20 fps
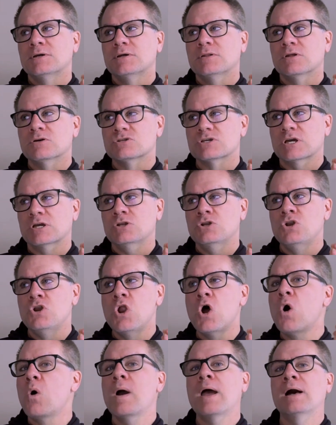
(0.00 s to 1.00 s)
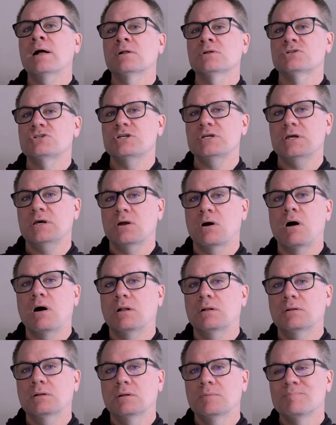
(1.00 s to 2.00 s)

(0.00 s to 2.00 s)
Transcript: there's like no algae at all.